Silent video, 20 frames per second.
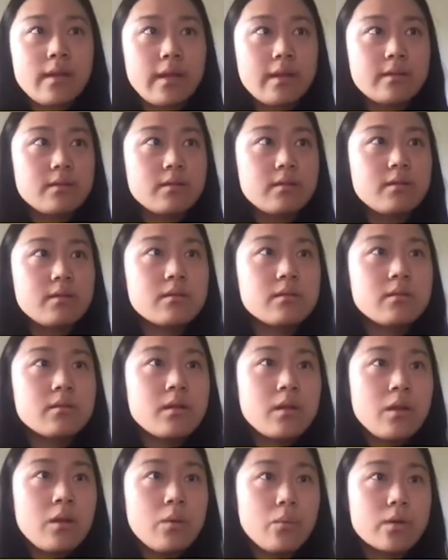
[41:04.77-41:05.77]
and then
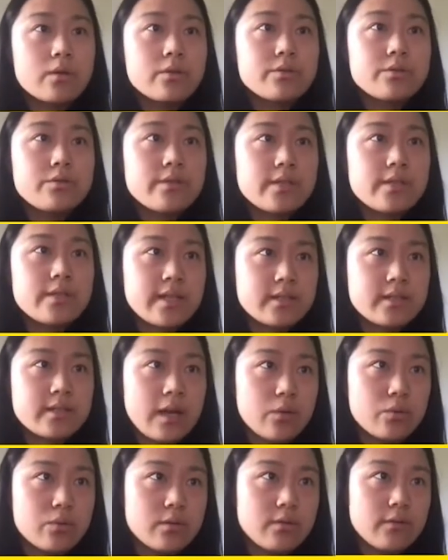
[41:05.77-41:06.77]
we're going to select
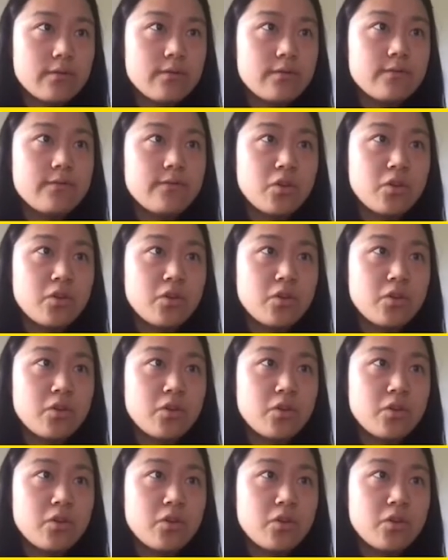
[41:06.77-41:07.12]
our